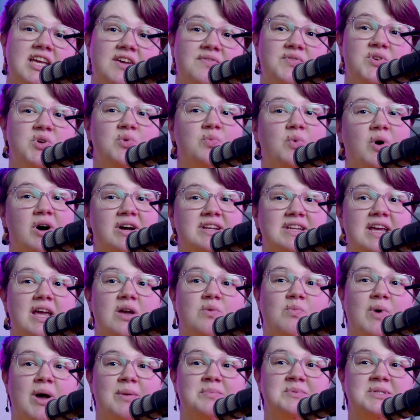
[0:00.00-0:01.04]
If you want
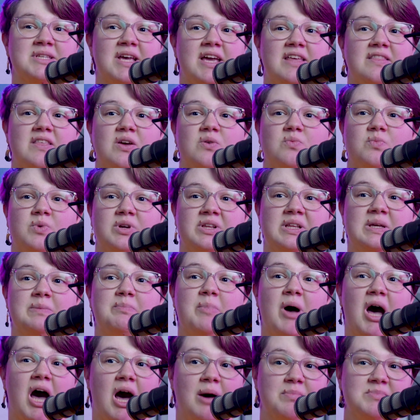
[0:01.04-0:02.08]
a website that
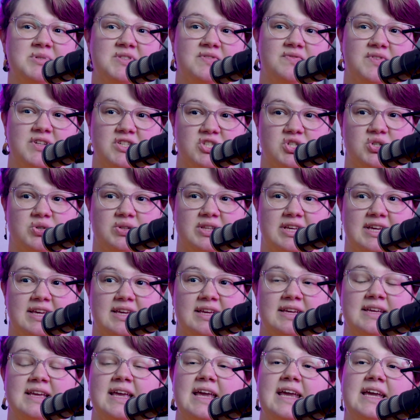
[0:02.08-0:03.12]
really pops
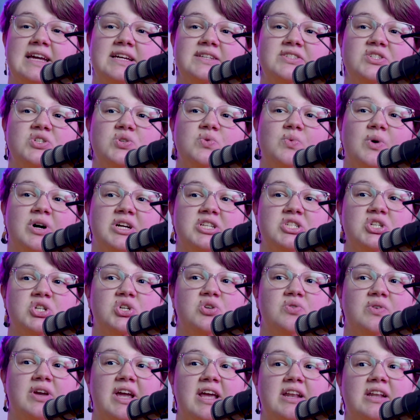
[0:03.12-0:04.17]
visually and you want
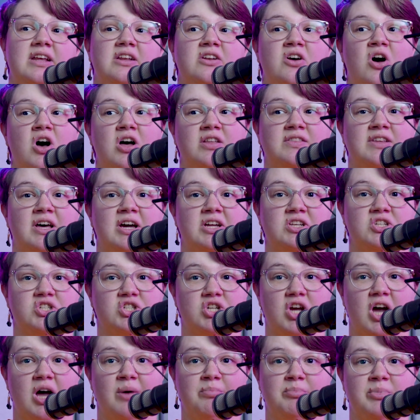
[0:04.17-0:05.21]
to create an online
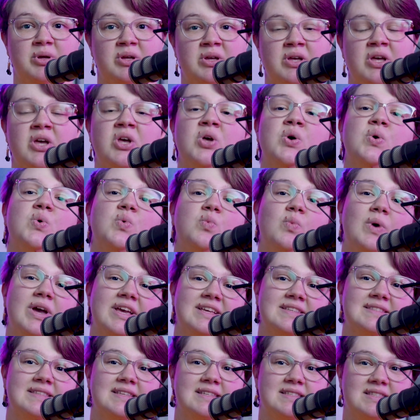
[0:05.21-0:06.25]
shop,
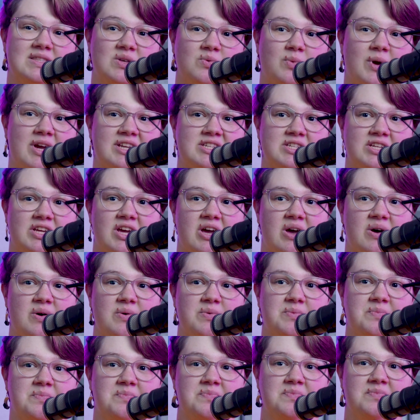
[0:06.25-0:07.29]
Wix is the way to
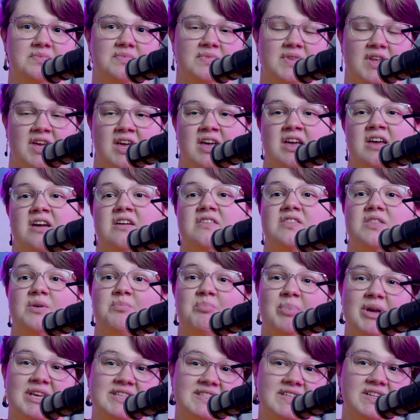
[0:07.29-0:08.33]
go.
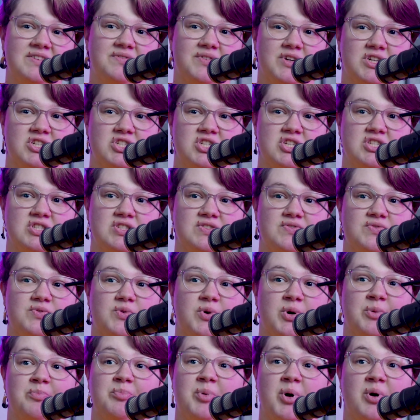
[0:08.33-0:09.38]
The basic versions
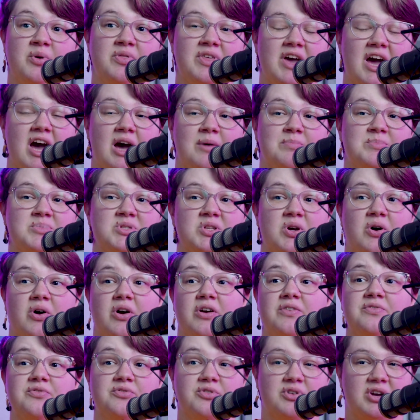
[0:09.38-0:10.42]
for both apps
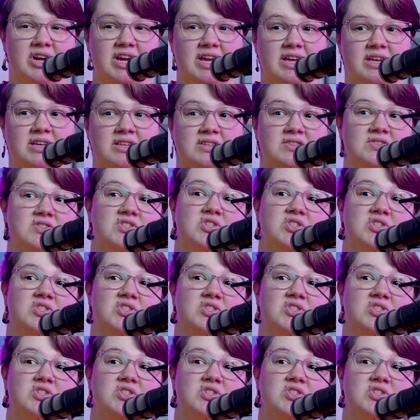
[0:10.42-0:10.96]
are free,